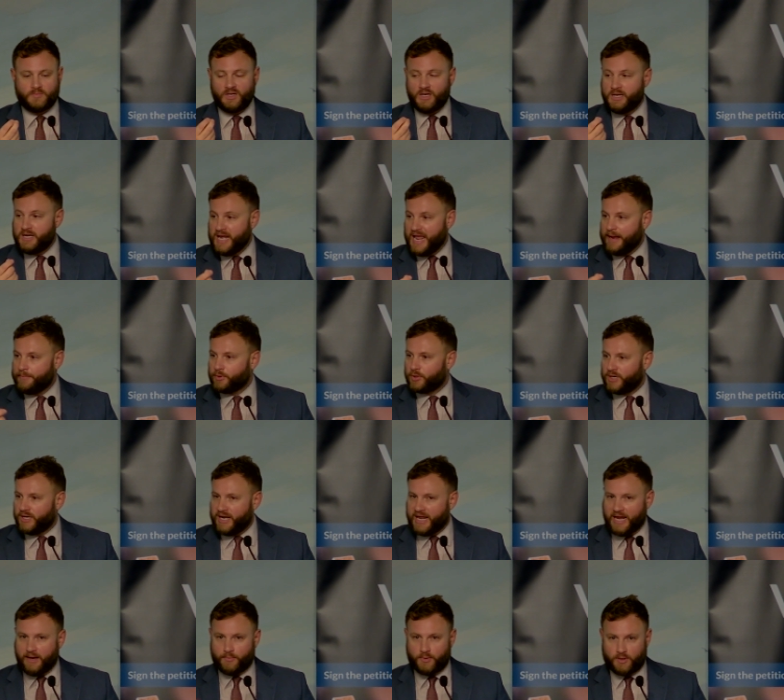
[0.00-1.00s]
neighbor to
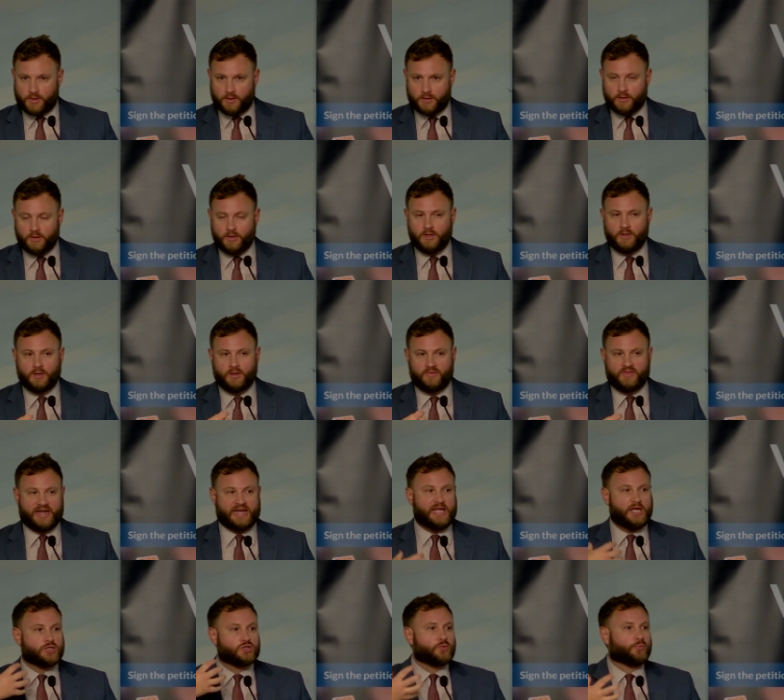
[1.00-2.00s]
neighbor,
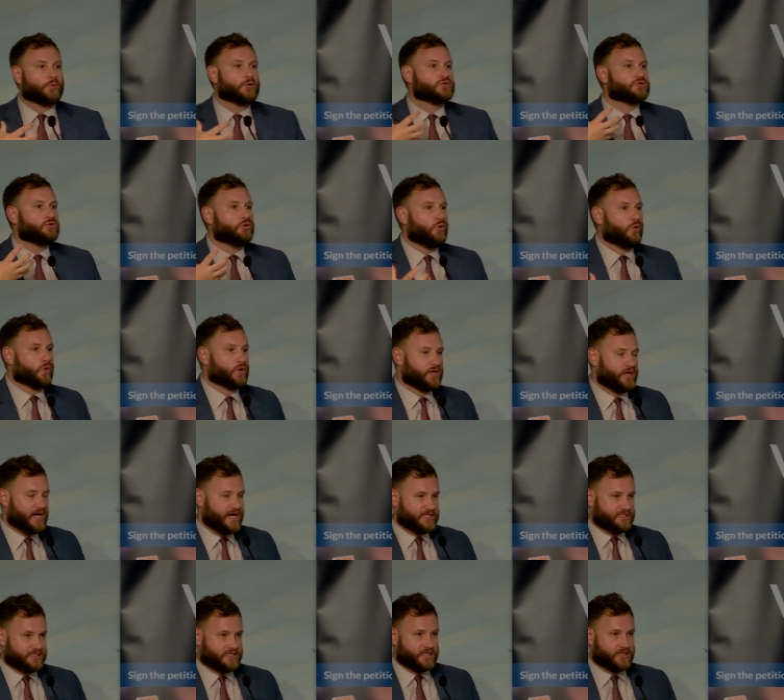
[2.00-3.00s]
that interpersonal
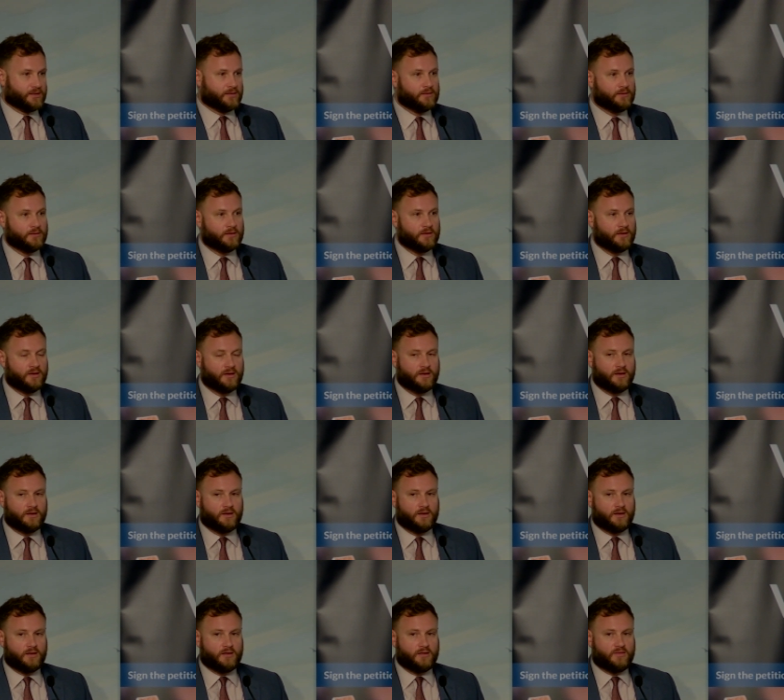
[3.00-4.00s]
organizing
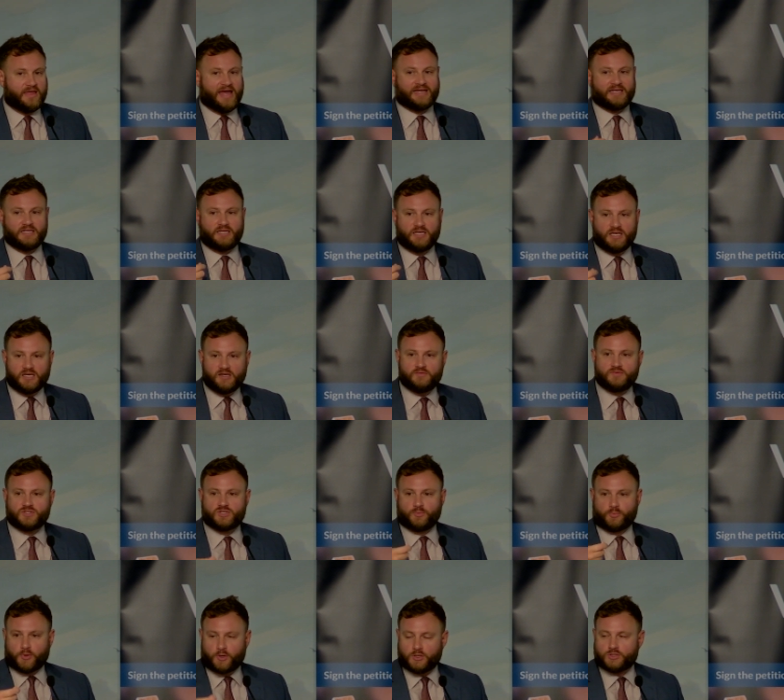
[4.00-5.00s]
that gives
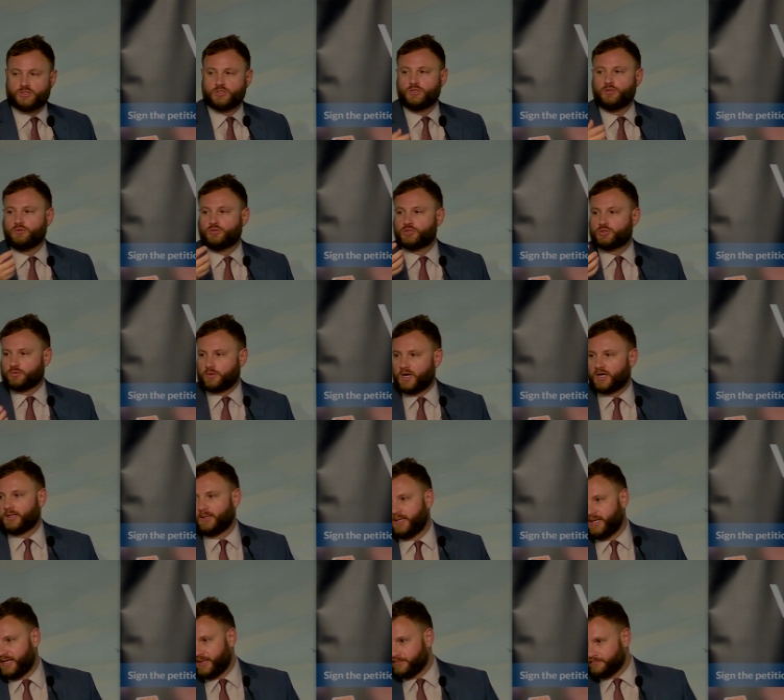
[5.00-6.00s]
the person who's
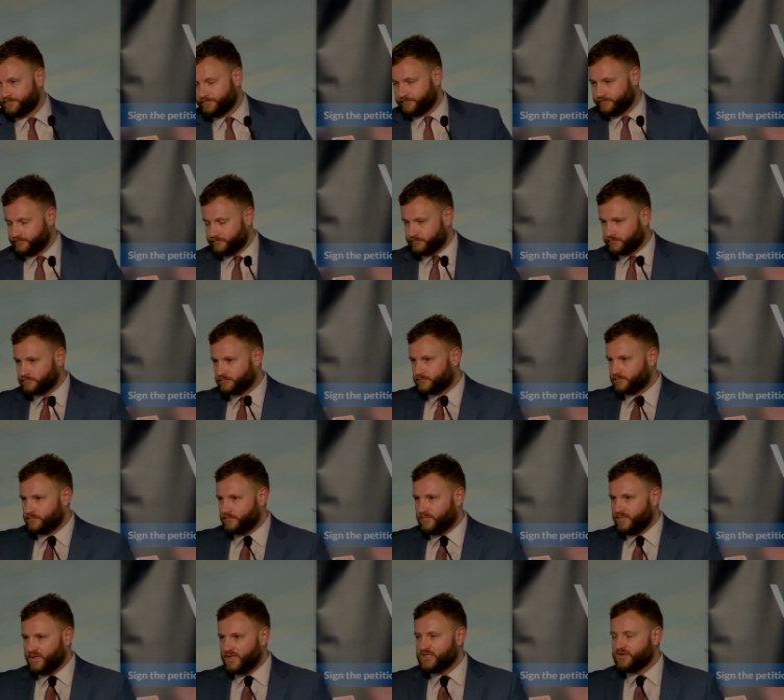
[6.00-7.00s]
struggling
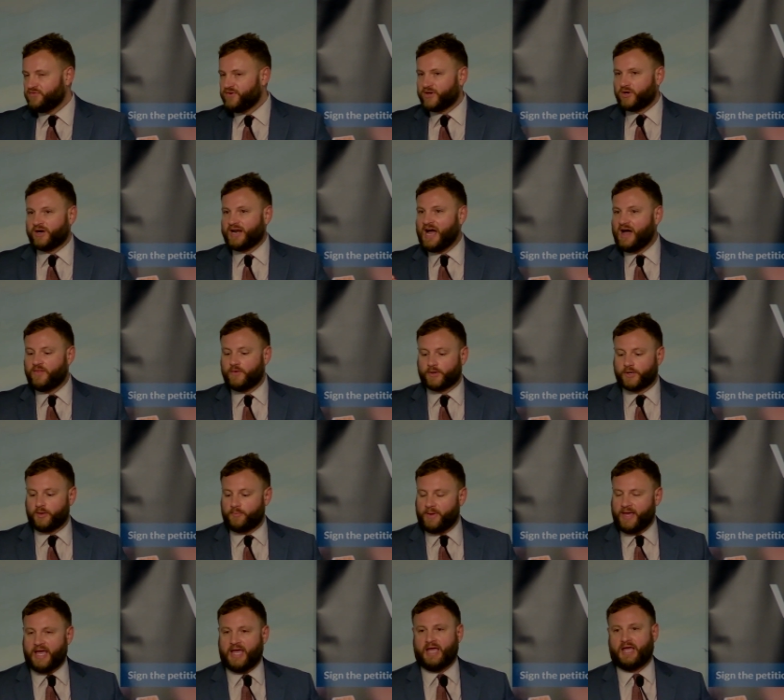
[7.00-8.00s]
to figure out how they're going to
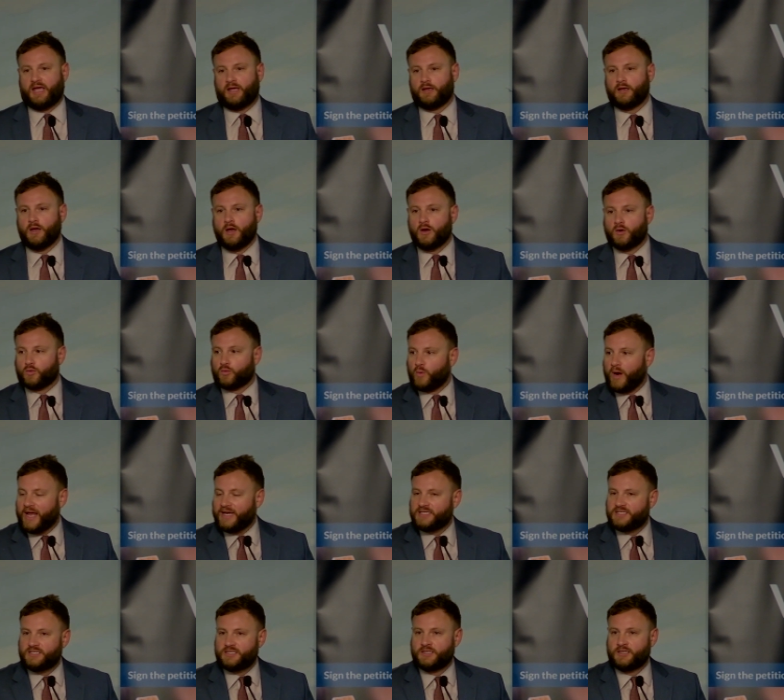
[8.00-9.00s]
pay
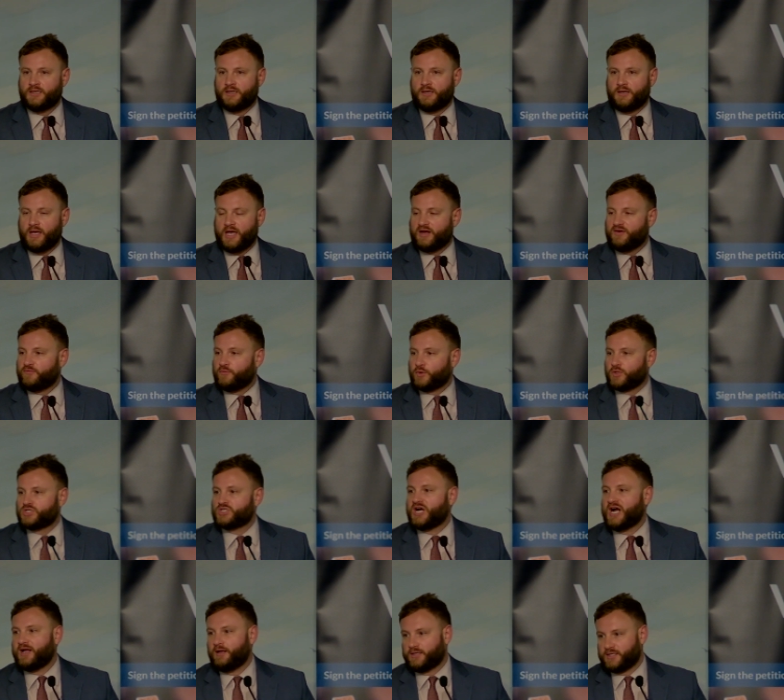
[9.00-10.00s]
rent and afford
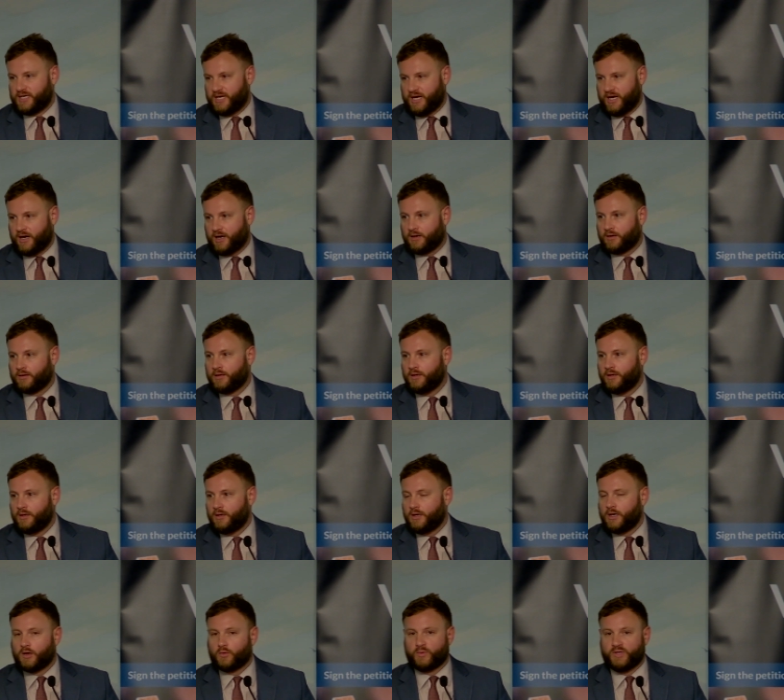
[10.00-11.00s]
childcare
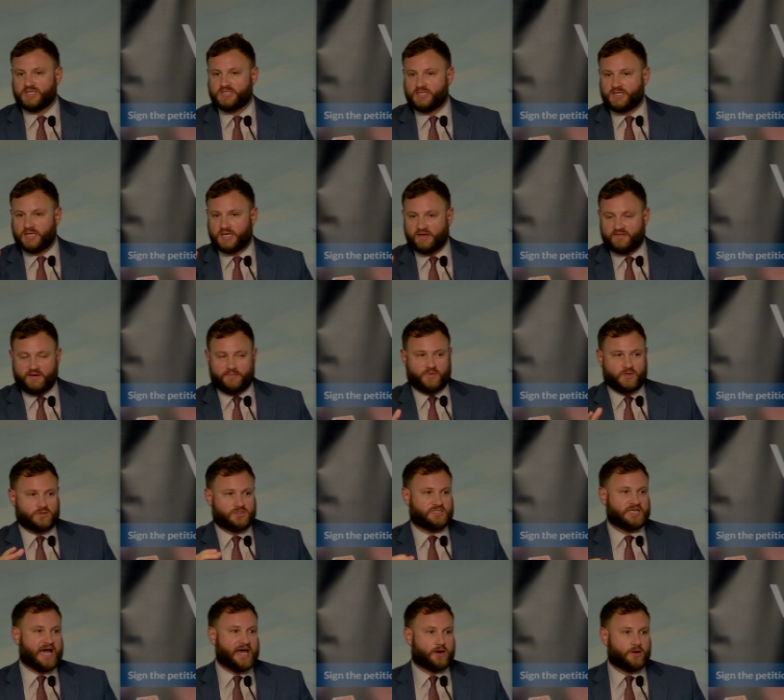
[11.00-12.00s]
a reason to give up their
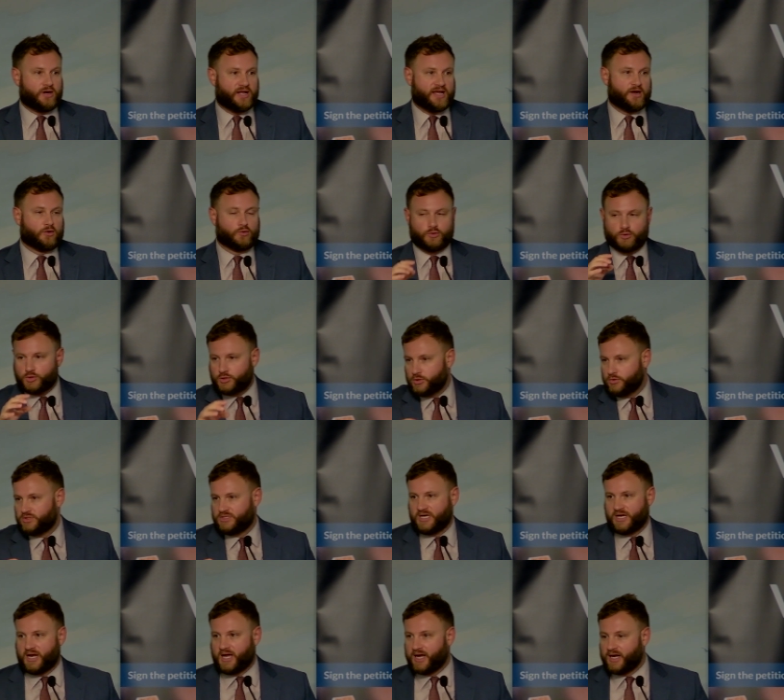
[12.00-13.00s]
Saturday or their
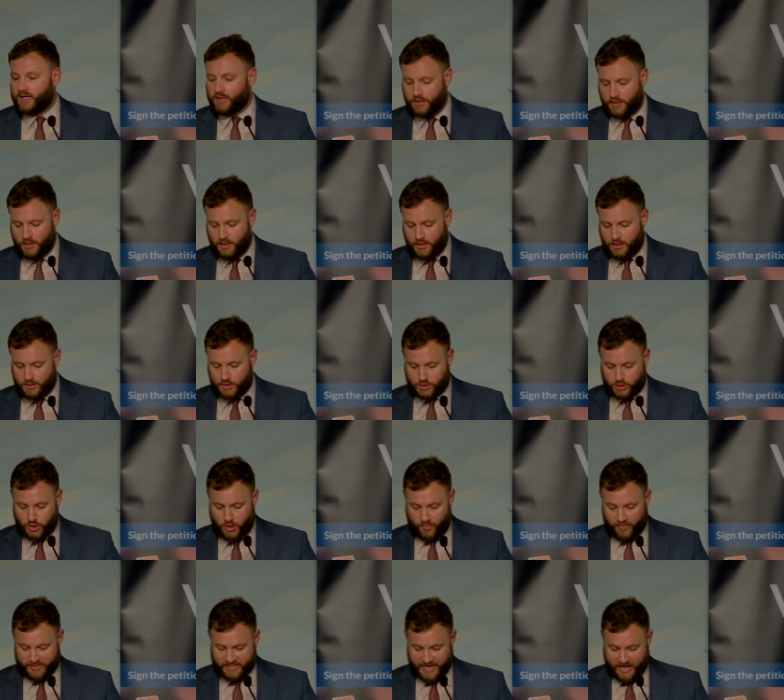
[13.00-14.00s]
Tuesday night to show
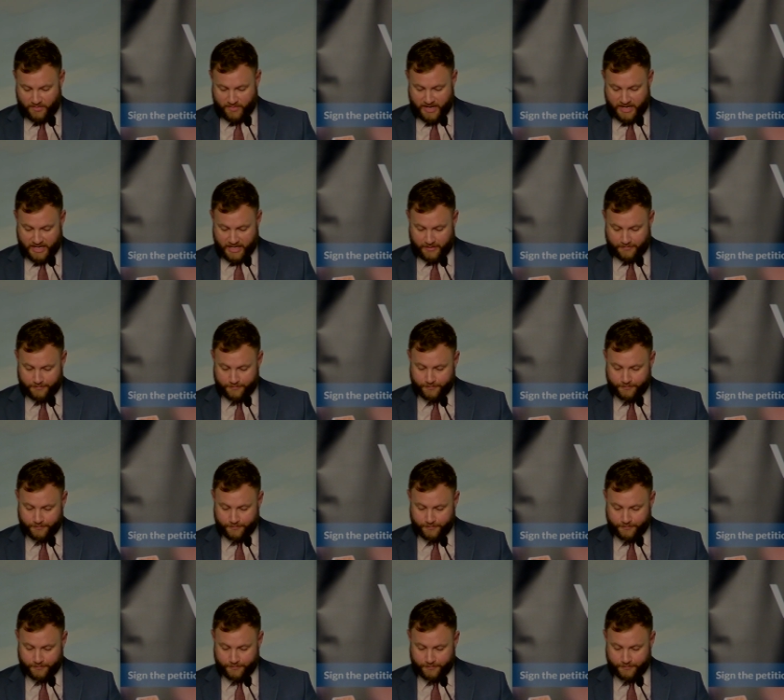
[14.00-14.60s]
up at town meeting.